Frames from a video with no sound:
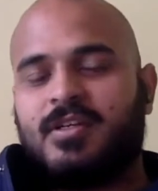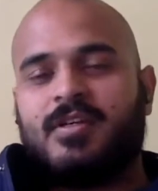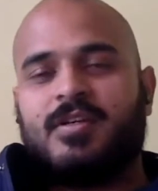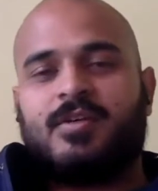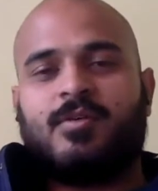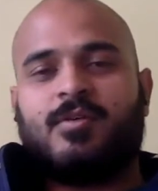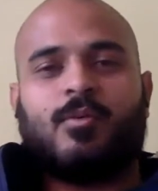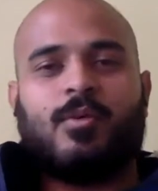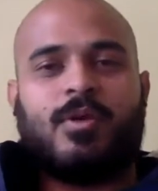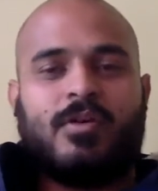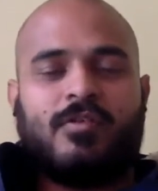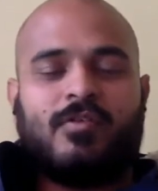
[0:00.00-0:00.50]

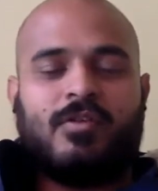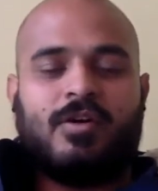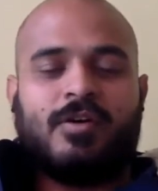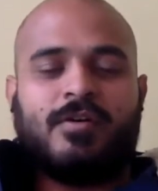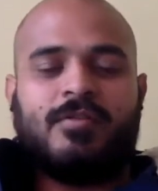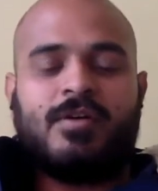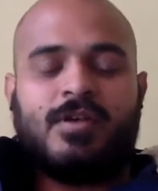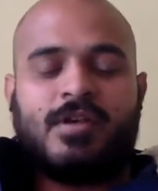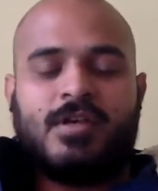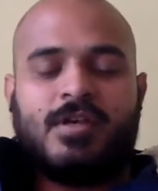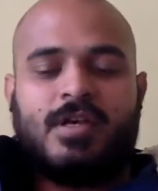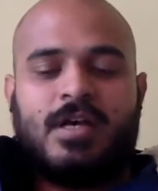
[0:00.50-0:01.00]
whatever,
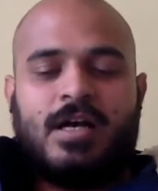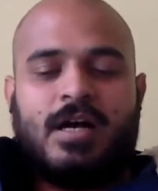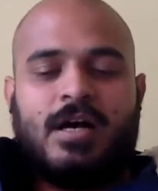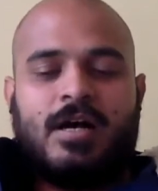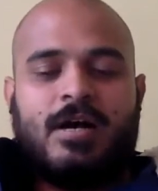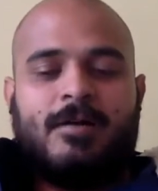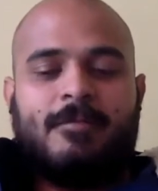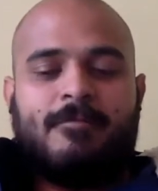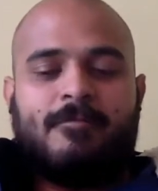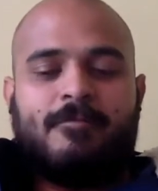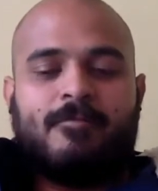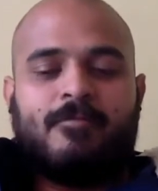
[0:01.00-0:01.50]

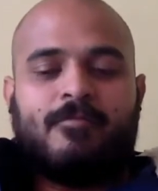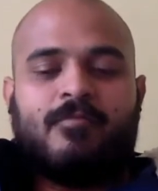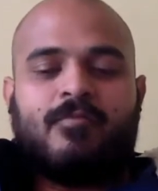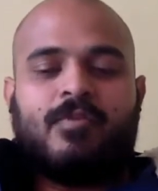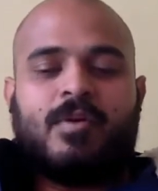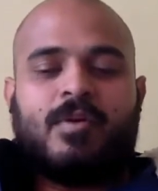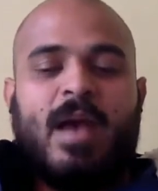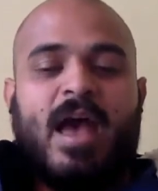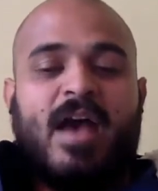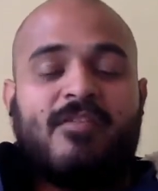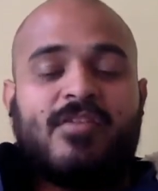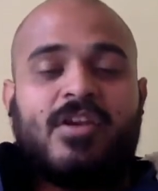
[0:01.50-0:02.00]
from
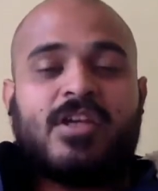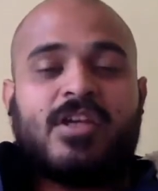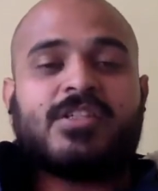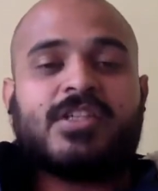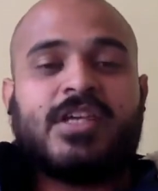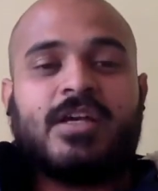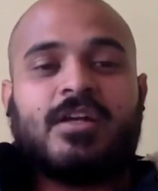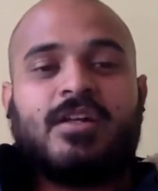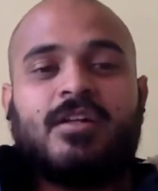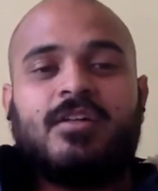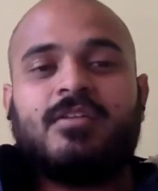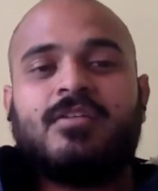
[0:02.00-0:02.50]
having a
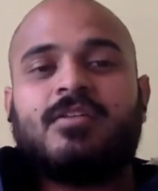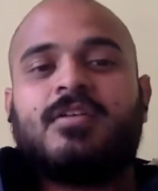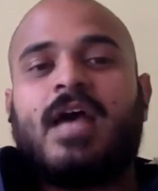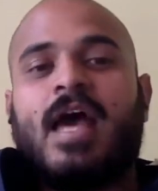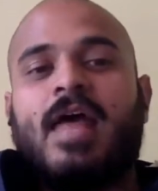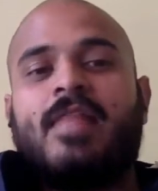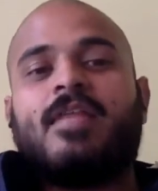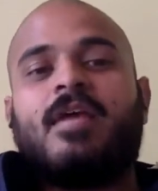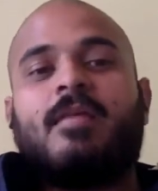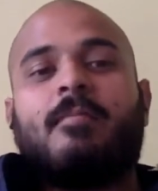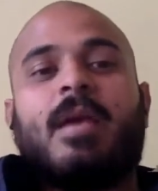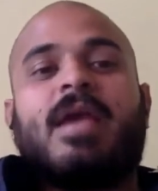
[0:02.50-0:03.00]
skill and
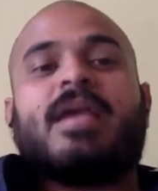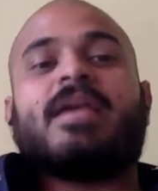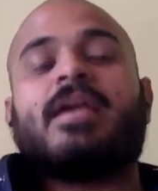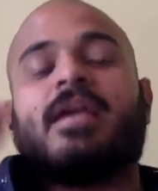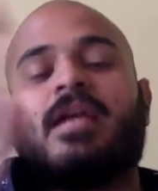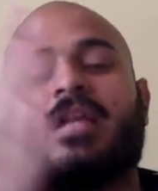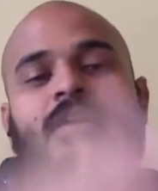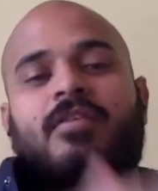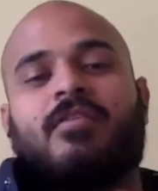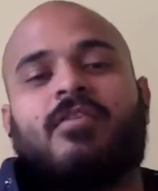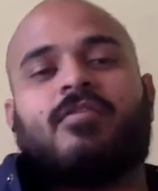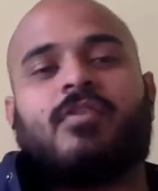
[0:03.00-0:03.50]
then making a
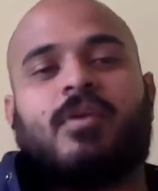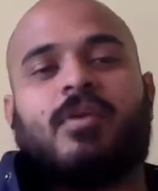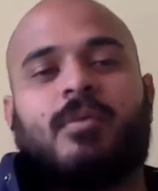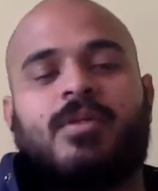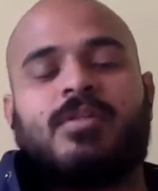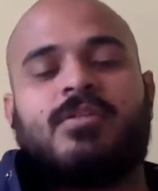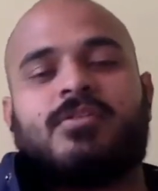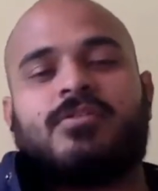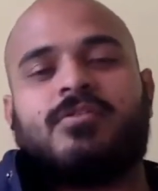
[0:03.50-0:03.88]
living from it.